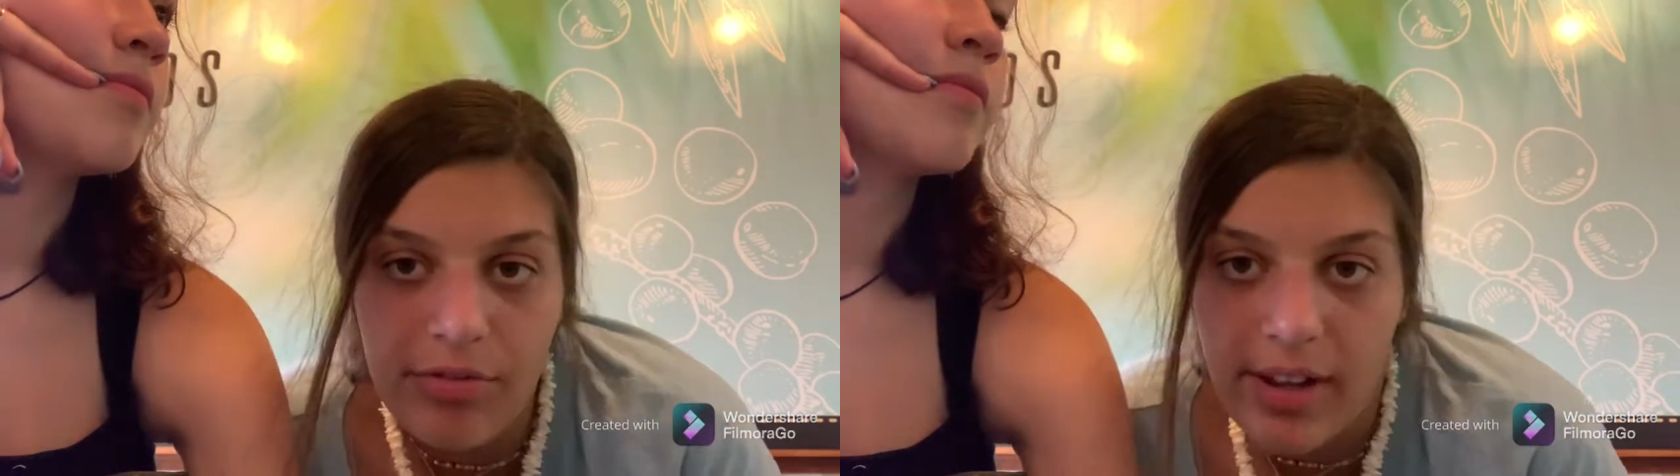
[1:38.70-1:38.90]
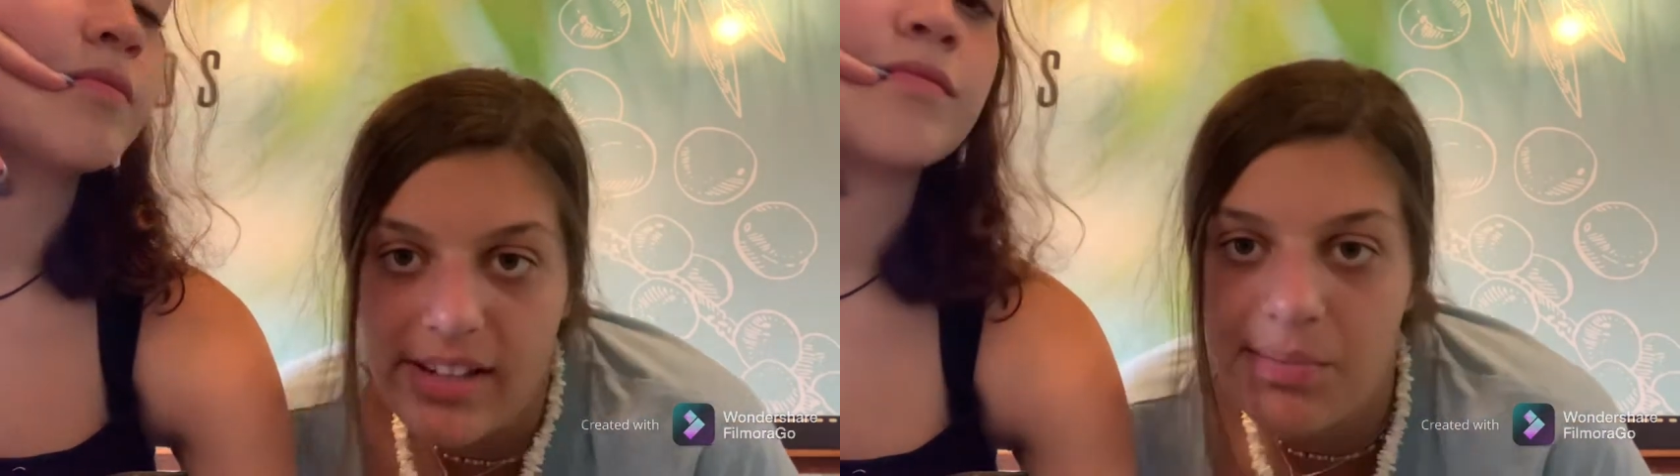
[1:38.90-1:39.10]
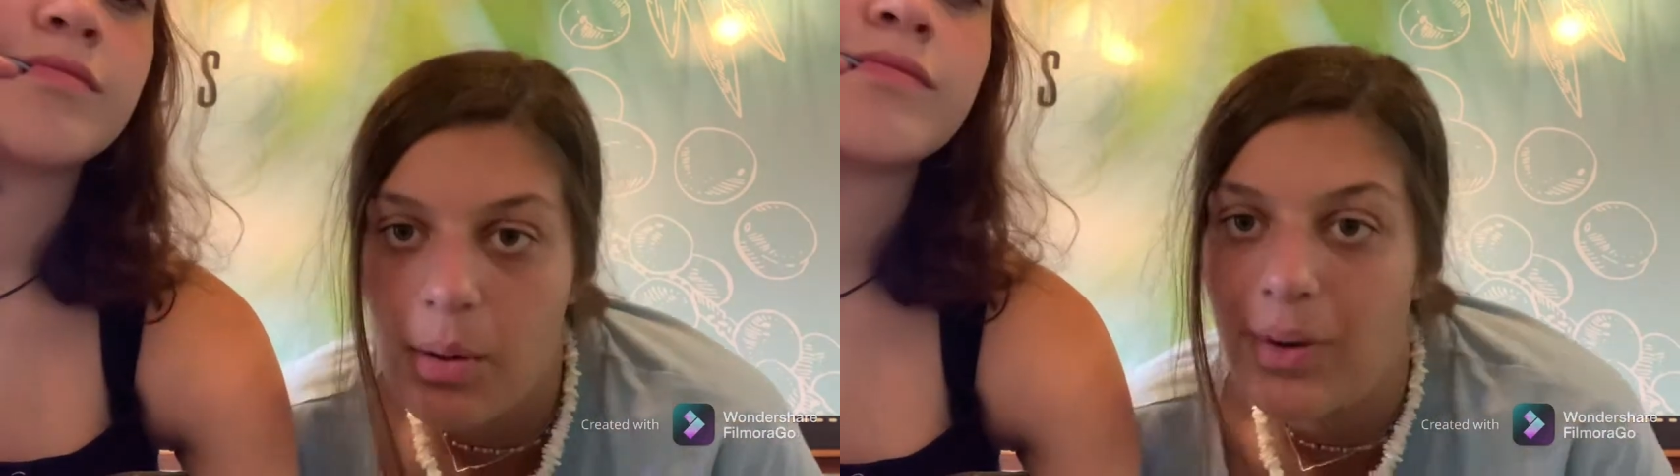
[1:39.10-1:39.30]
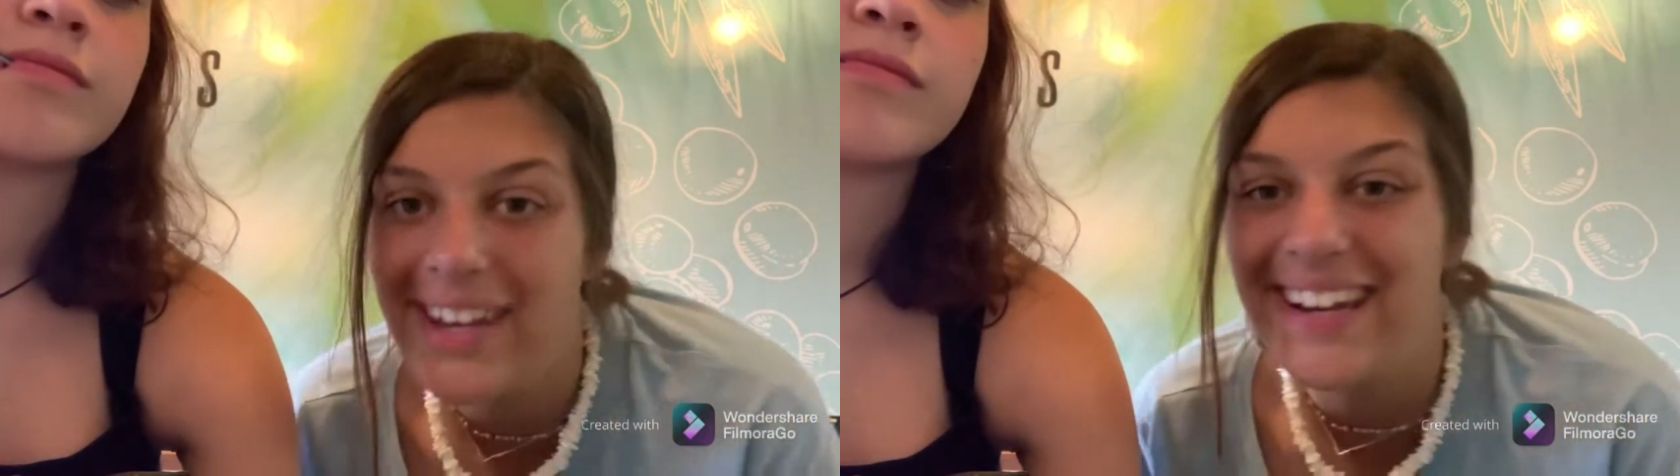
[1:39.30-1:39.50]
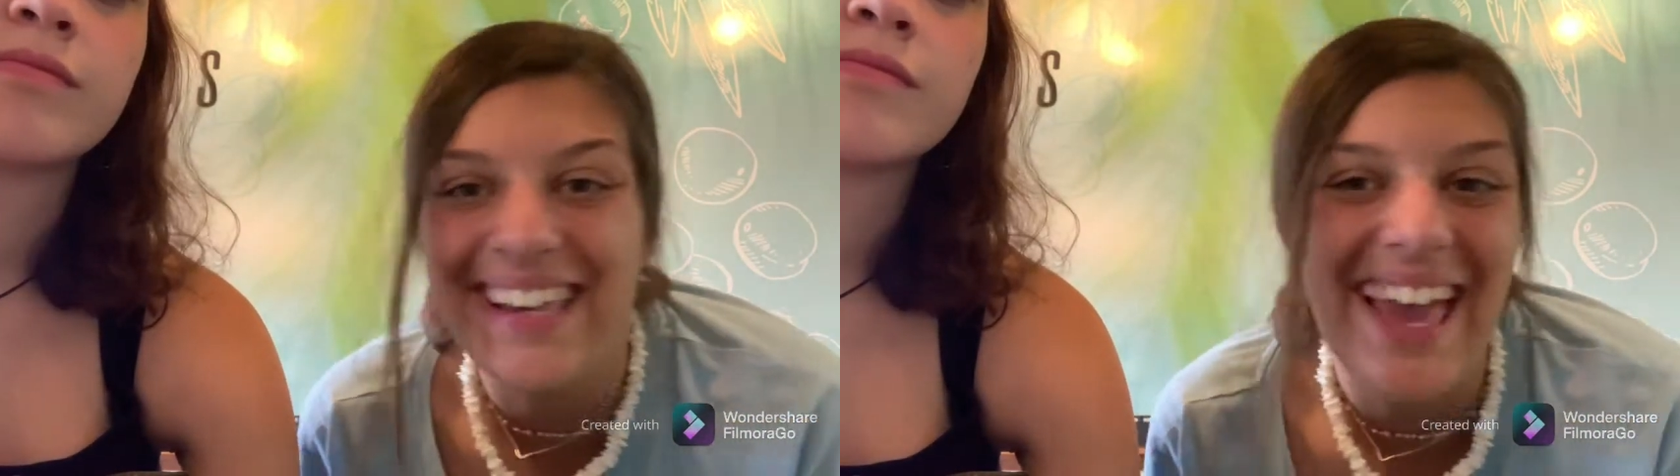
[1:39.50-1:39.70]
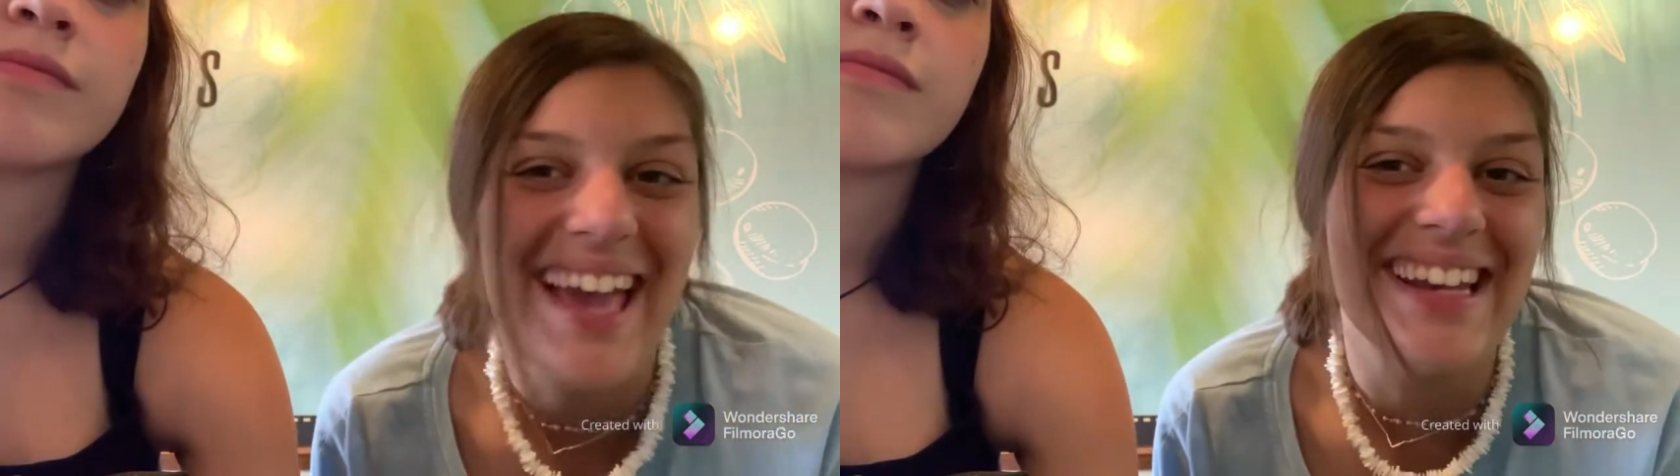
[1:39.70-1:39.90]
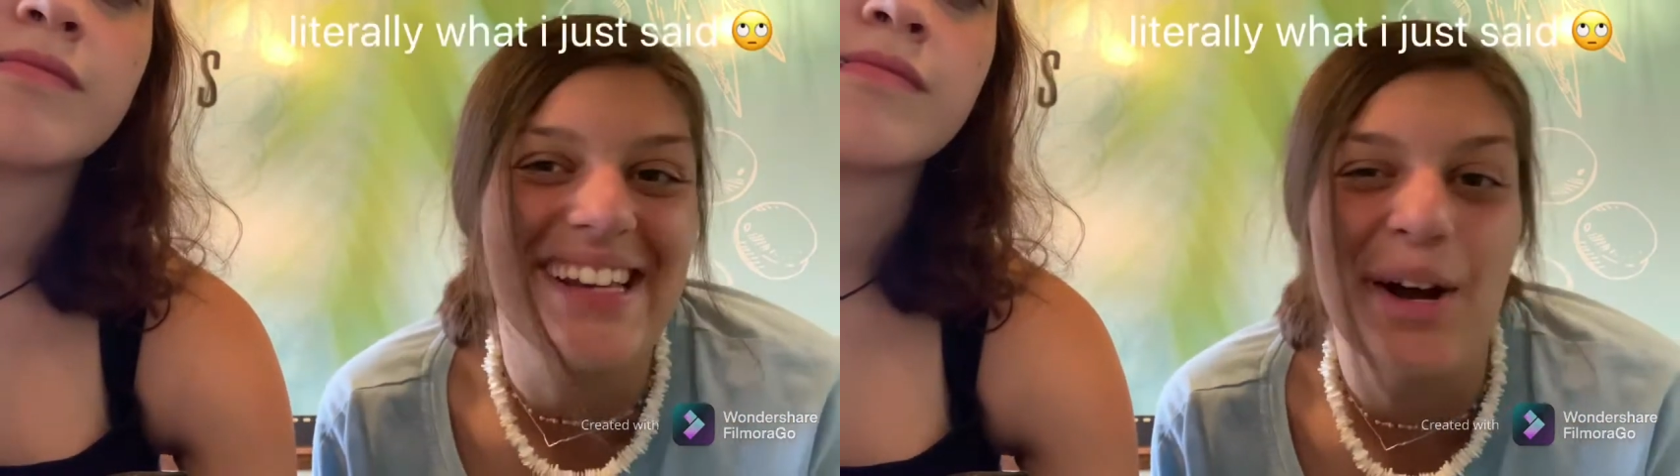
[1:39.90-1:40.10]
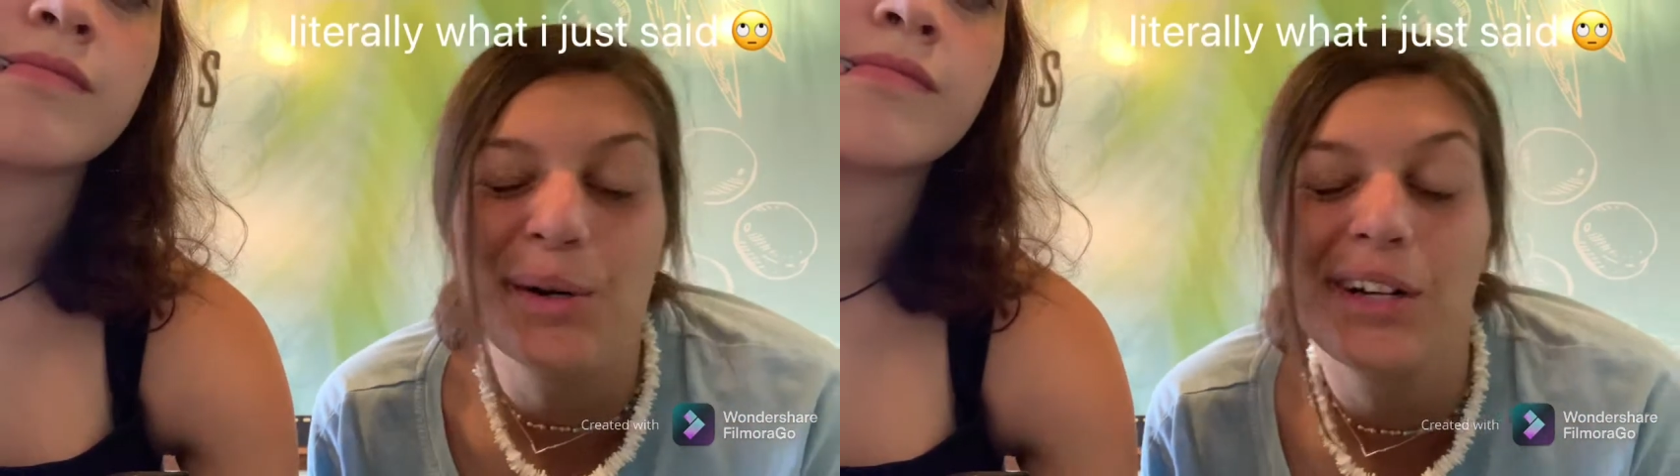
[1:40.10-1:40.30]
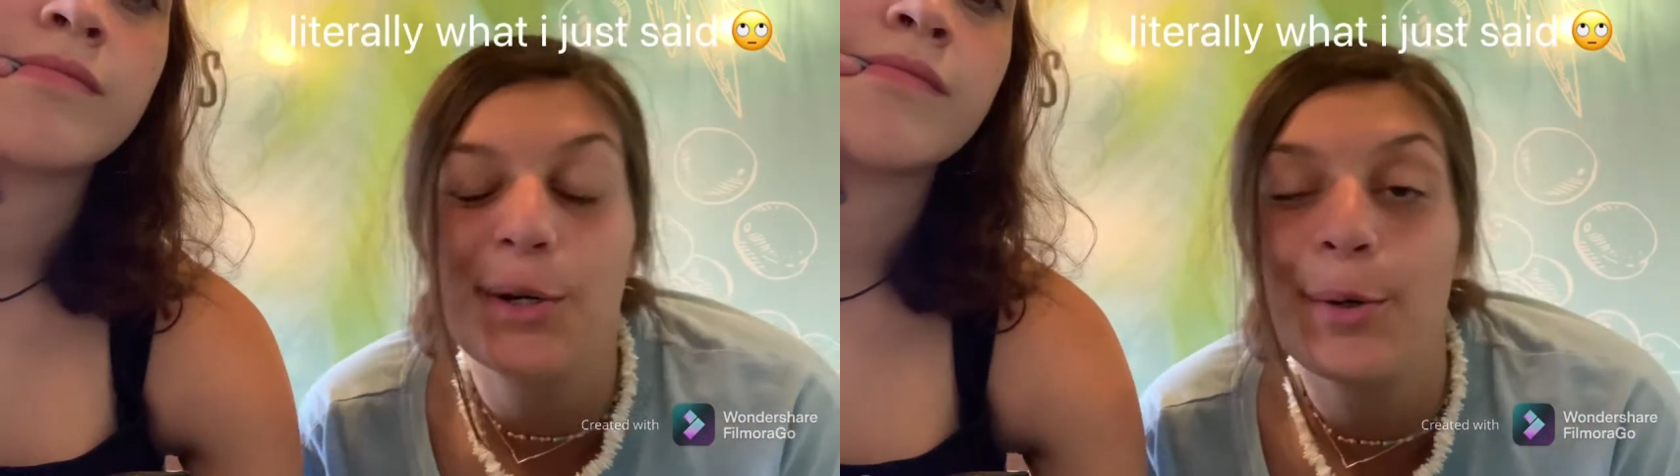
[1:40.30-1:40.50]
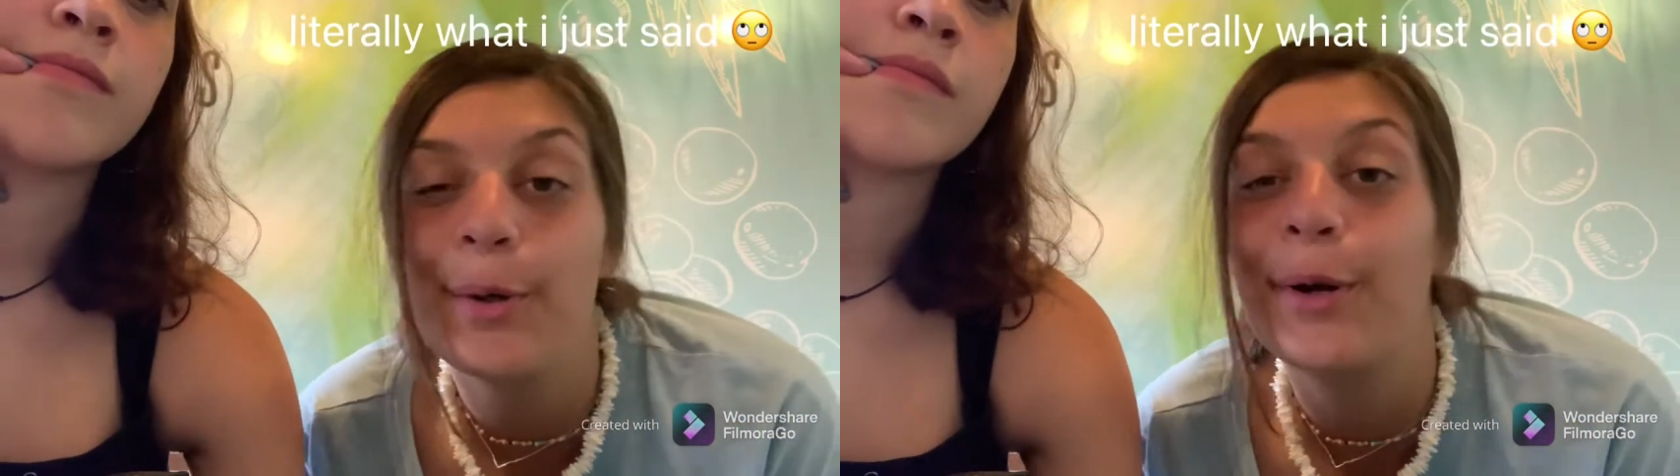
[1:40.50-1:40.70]
flakes, but we didn't get any
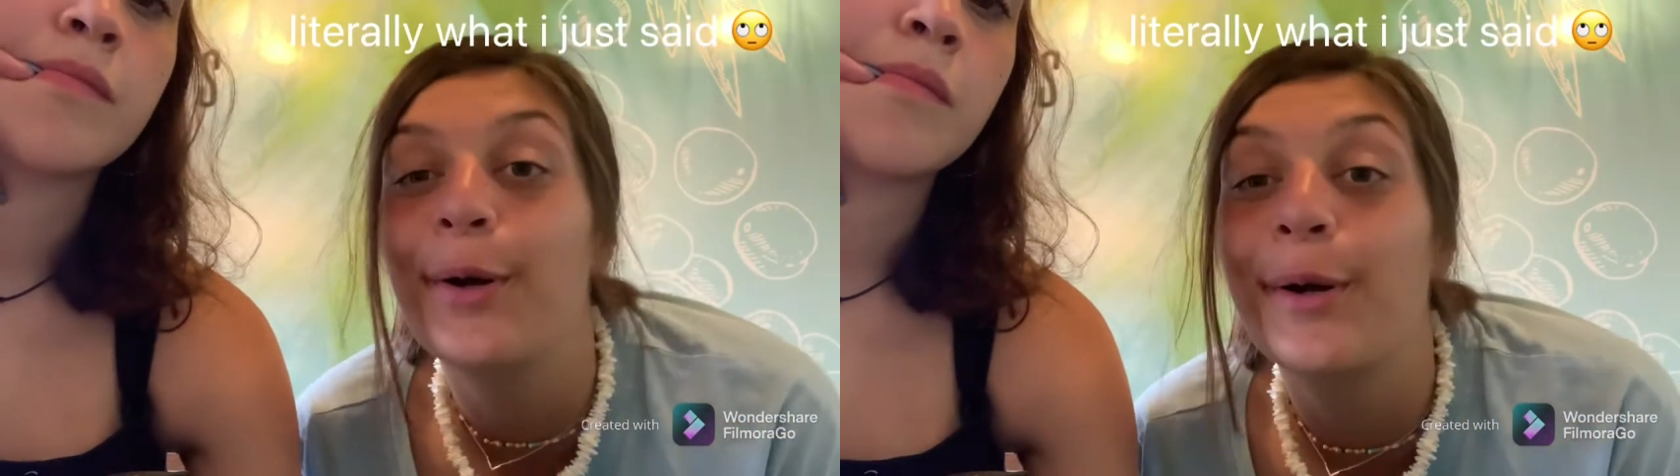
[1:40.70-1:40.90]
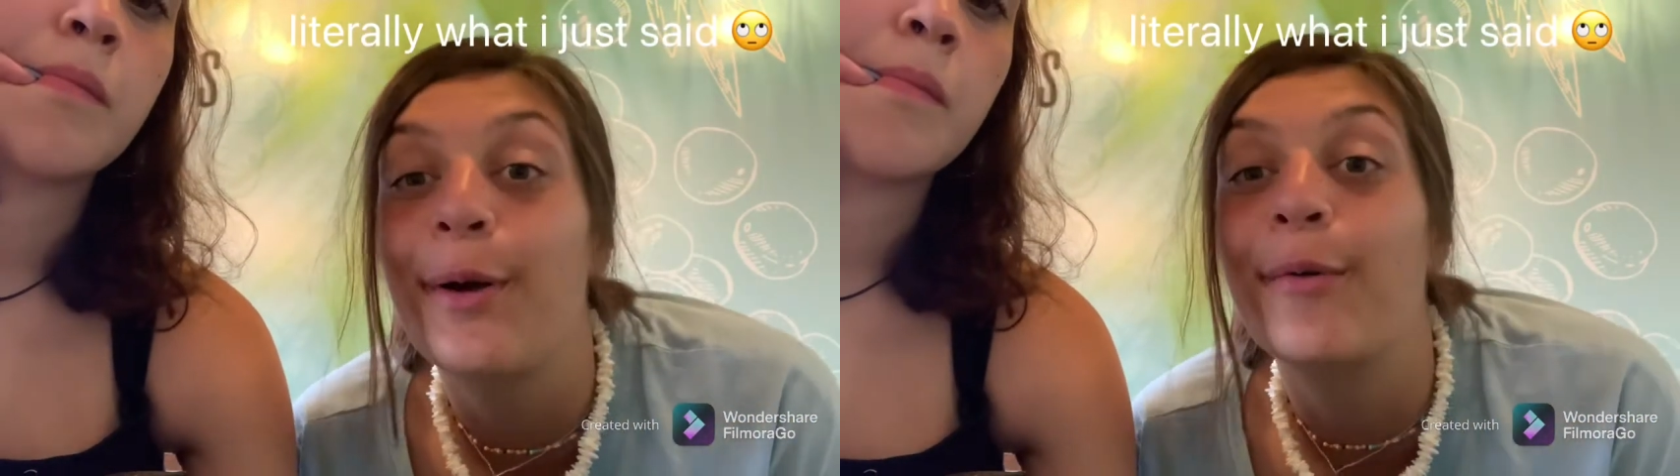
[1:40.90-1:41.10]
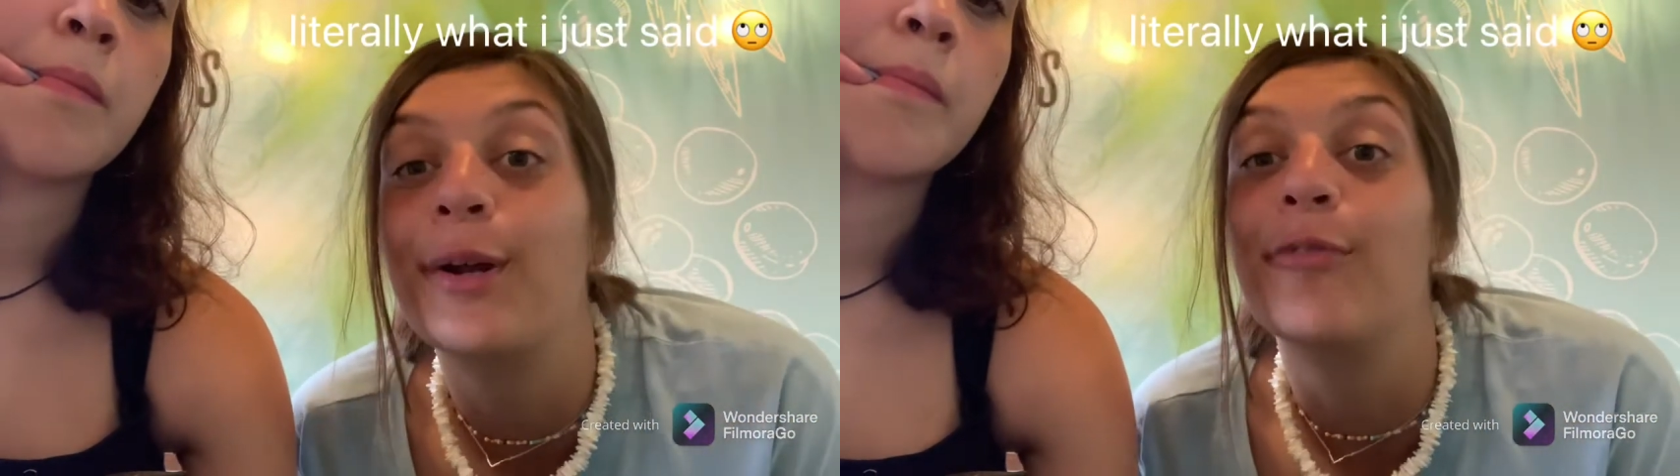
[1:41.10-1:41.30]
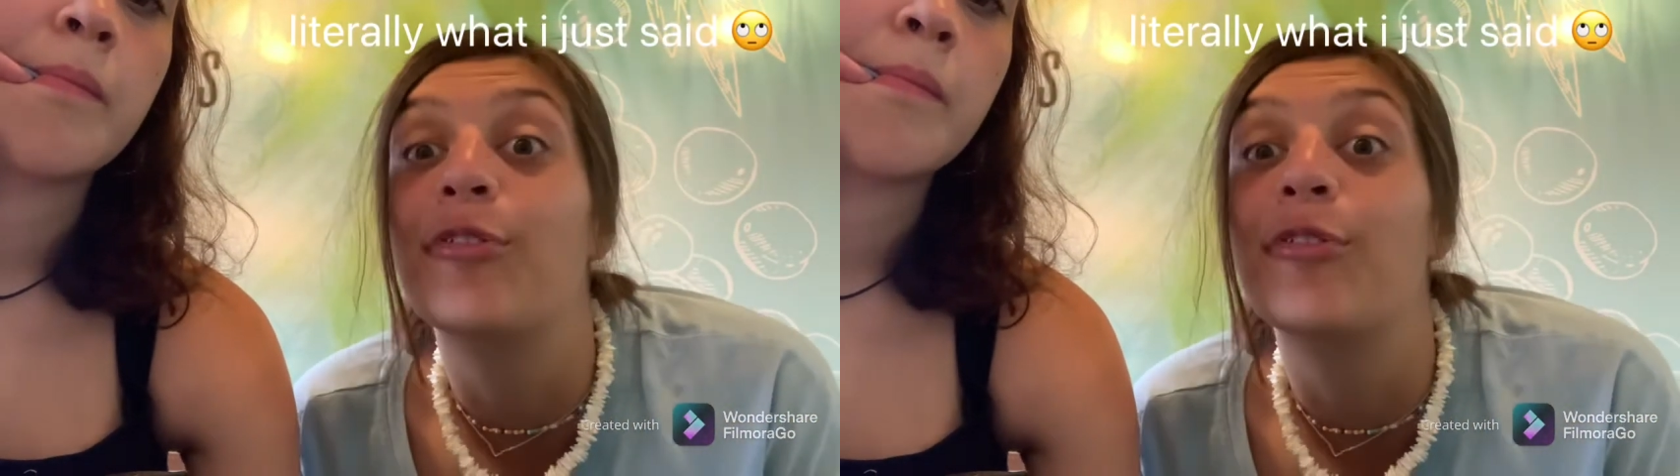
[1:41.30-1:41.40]
coconut oil or coconut